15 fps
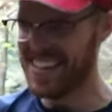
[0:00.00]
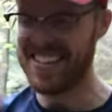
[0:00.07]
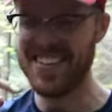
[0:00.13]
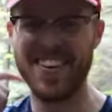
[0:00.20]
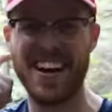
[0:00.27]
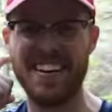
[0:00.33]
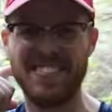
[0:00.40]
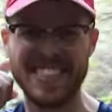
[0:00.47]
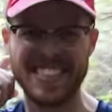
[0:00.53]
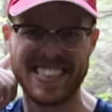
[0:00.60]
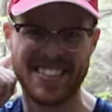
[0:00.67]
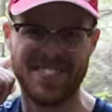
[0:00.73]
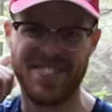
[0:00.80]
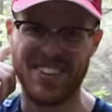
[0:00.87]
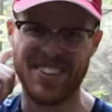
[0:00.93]
You have
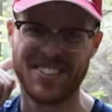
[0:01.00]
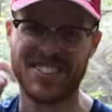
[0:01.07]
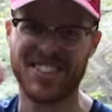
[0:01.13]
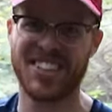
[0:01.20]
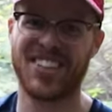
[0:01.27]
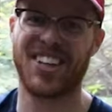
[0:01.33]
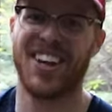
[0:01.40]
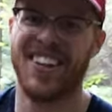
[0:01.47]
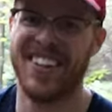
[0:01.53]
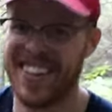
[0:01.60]
instant Folgers.